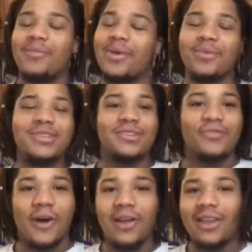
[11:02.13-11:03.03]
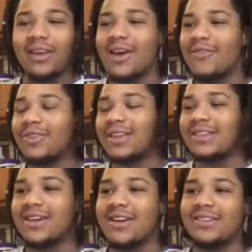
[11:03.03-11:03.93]
just fall in love with
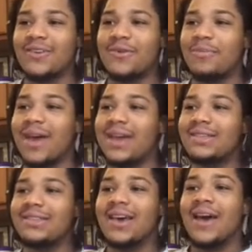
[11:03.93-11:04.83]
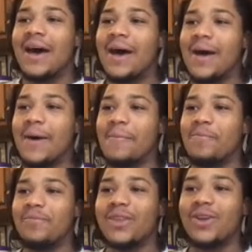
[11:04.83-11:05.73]
these Arizona bets.
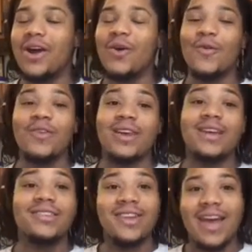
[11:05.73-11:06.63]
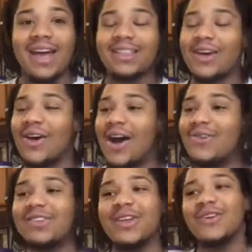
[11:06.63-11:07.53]
Yesterday I thought I
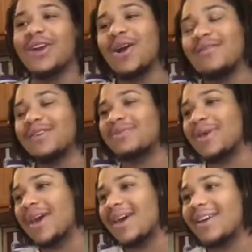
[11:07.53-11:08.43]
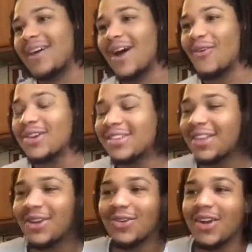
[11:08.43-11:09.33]
was a little nervous, man. I was a
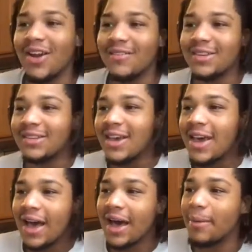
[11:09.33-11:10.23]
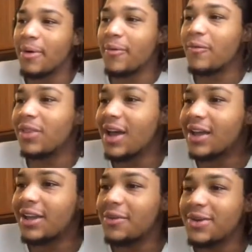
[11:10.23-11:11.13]
little nervous. But
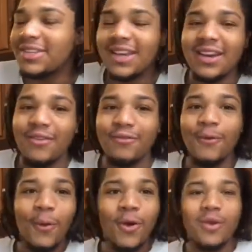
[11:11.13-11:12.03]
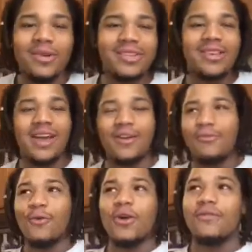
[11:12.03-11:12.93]
luckily we seen like a
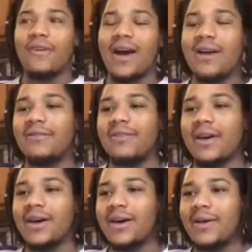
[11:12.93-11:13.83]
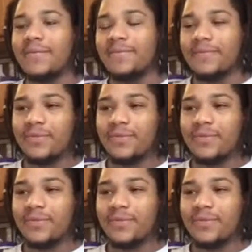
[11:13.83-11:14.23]
4 to 5